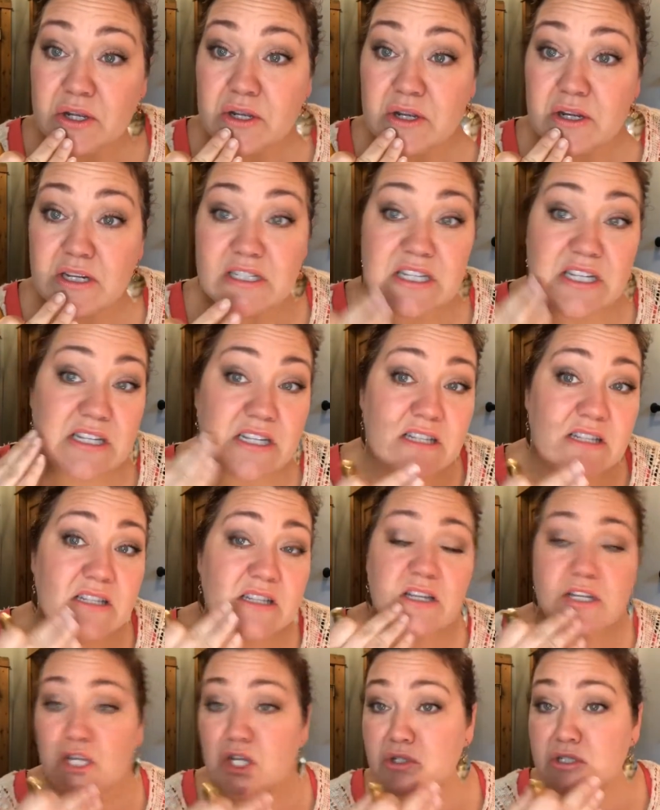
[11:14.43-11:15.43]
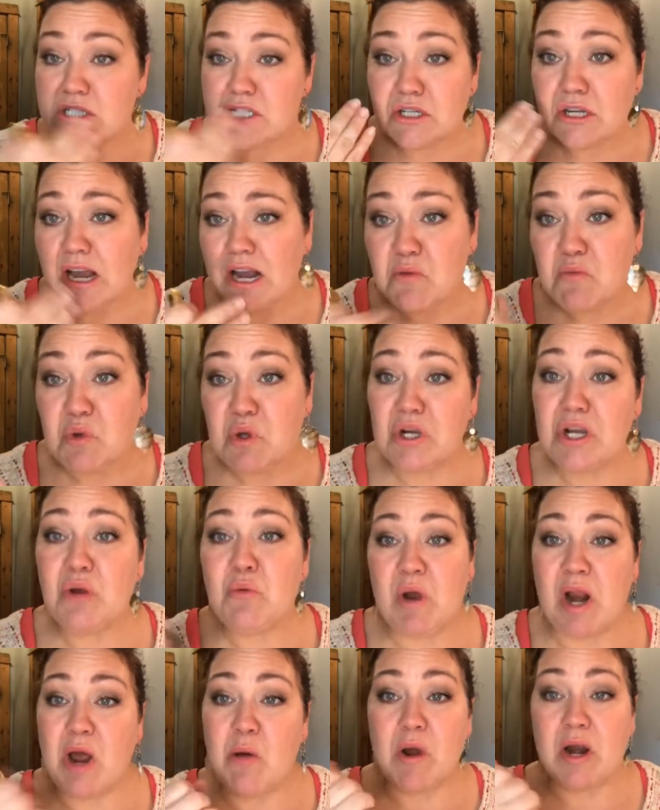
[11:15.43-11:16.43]
because this is, you know, still kind of muted,
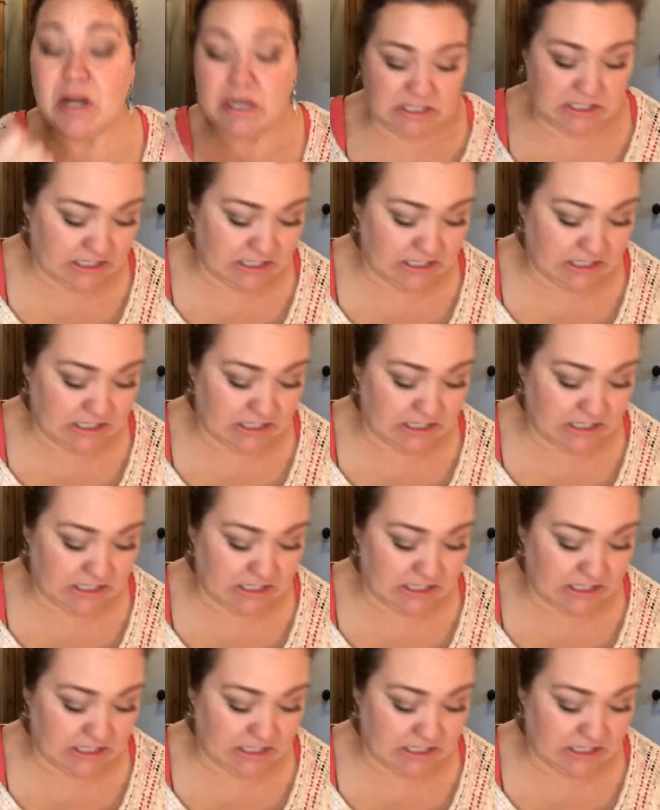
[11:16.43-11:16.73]
but I want it to